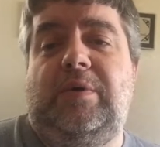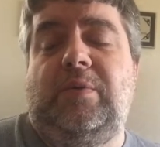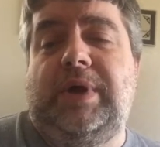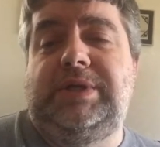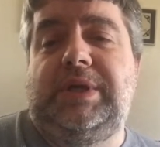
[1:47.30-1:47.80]

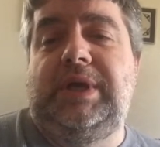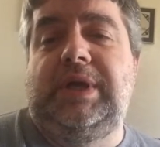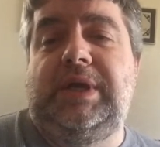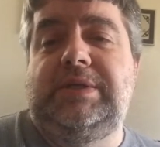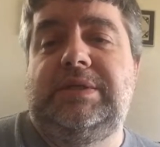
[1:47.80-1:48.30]
watching it
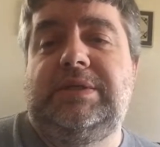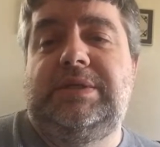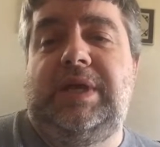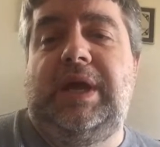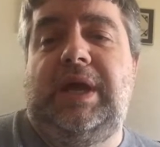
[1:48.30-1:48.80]
again
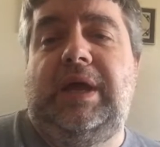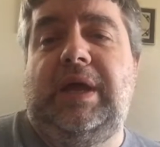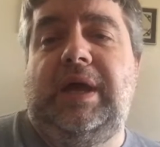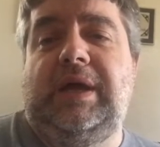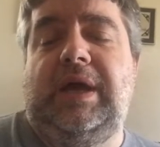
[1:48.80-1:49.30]
today,
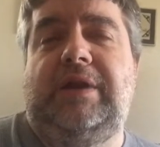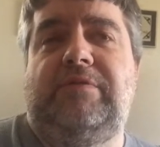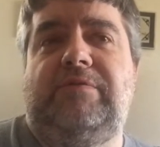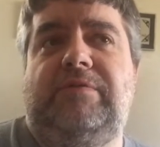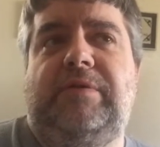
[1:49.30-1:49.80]
I kind
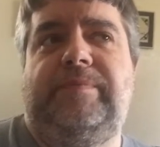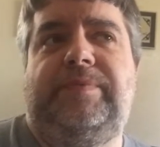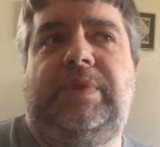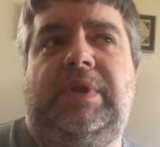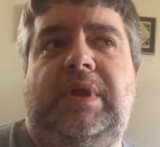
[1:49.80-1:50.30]
of
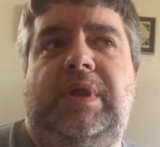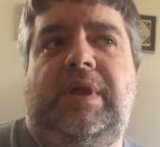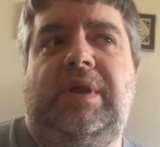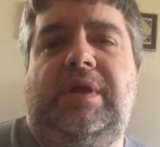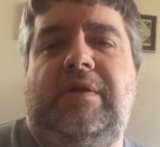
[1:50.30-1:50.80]

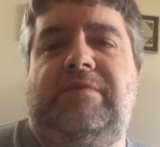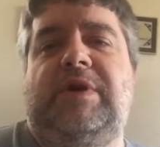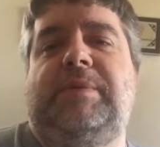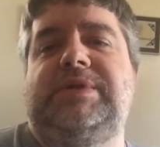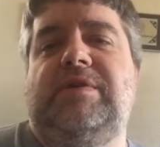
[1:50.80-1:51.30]

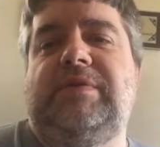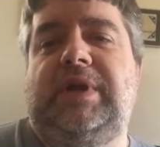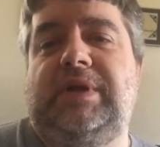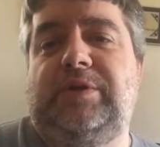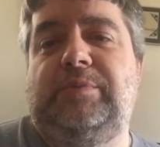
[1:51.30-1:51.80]
found myself
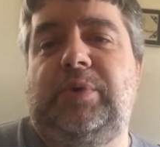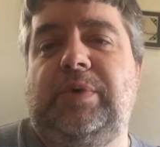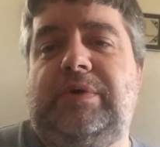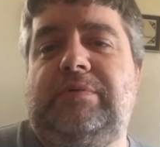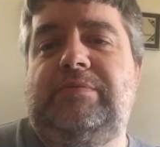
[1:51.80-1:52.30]
getting a little
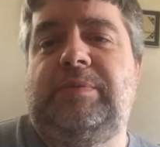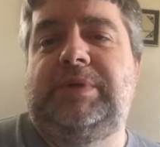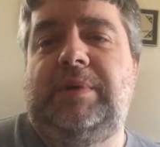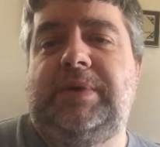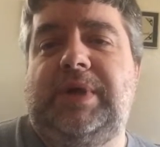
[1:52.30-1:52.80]
bored from
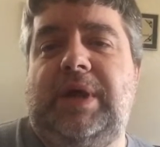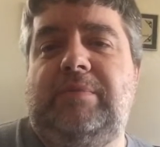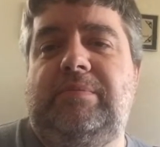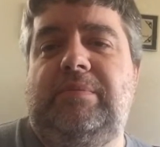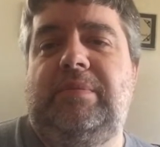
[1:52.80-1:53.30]
time to
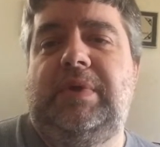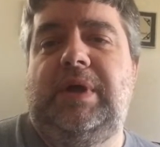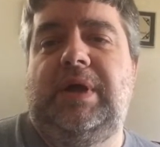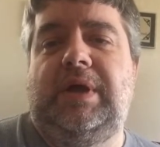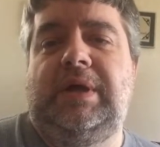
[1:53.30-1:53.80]
time.
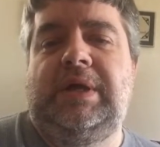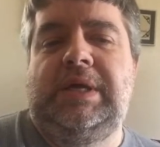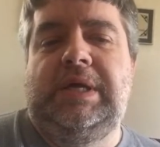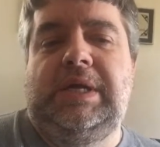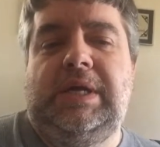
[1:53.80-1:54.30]

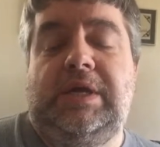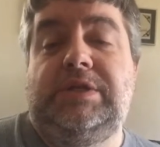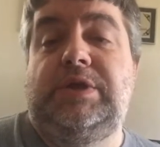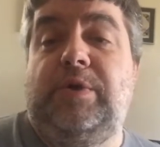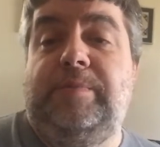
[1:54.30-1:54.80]

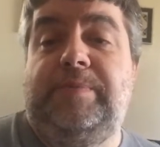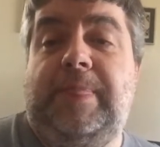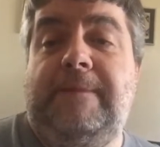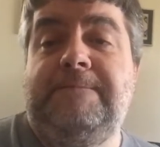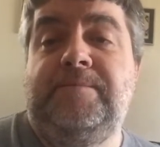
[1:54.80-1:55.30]
So
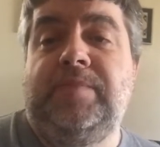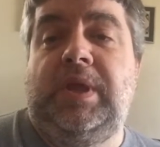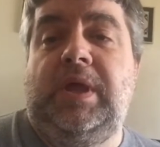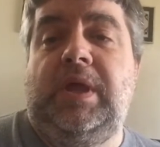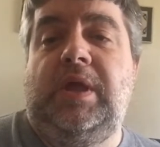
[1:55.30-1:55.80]

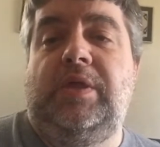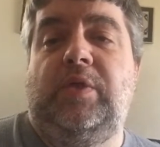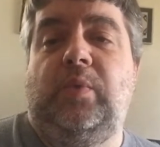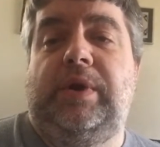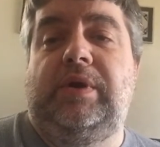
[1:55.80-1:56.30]
the
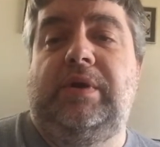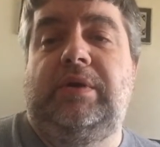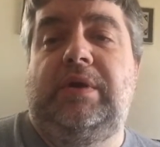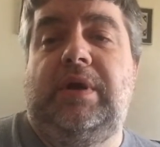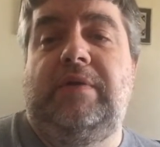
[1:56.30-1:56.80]
winner
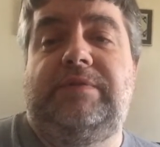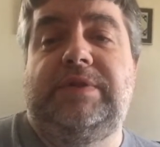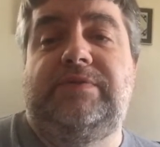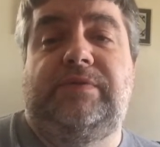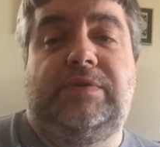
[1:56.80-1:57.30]
of
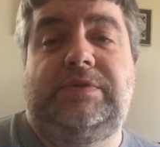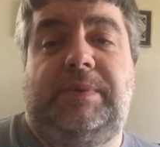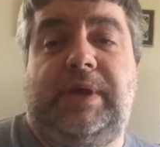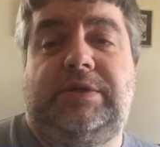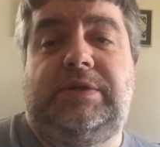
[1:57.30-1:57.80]
this first
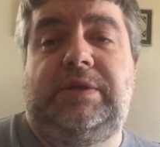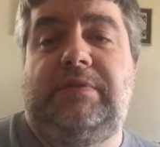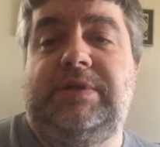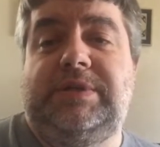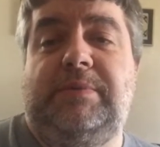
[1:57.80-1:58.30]
match of
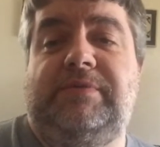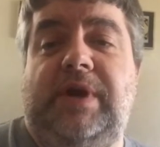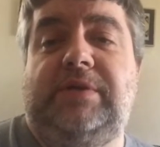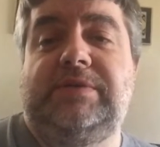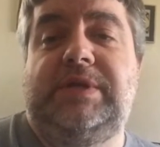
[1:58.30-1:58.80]
the
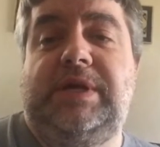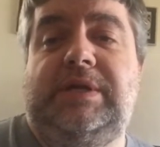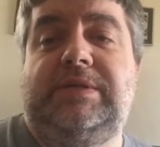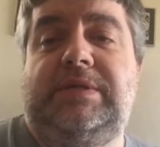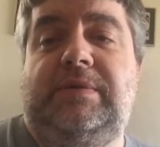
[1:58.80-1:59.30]
semifinals
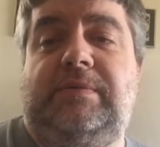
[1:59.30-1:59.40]
is